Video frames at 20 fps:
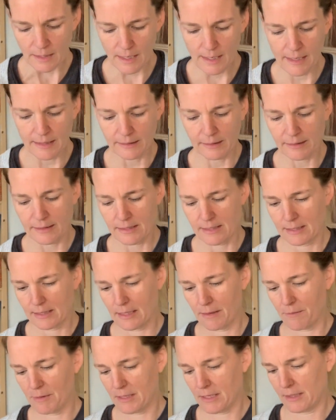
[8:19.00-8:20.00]
And let's
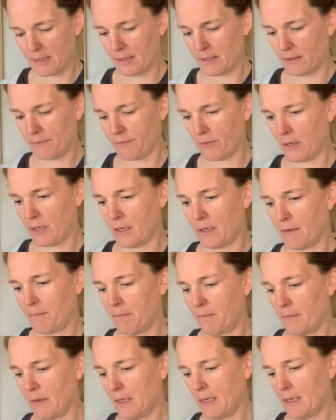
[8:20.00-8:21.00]
see when this is from.
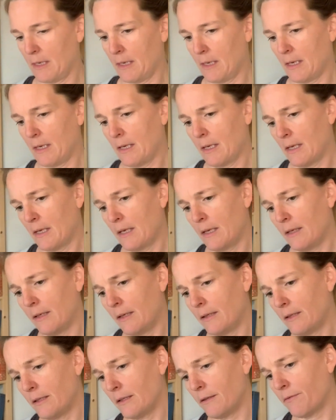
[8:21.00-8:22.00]

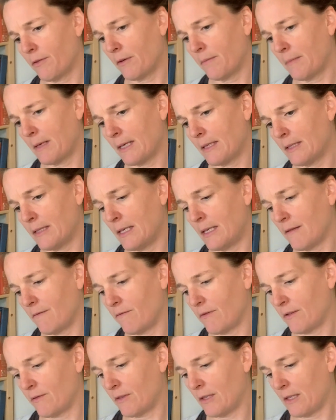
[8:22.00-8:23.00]
This is from
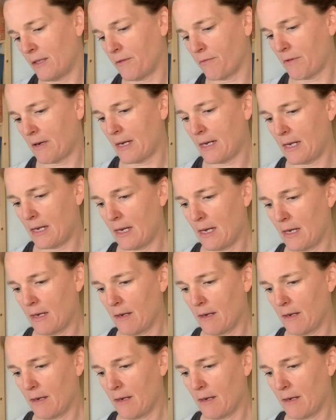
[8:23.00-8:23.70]
1953.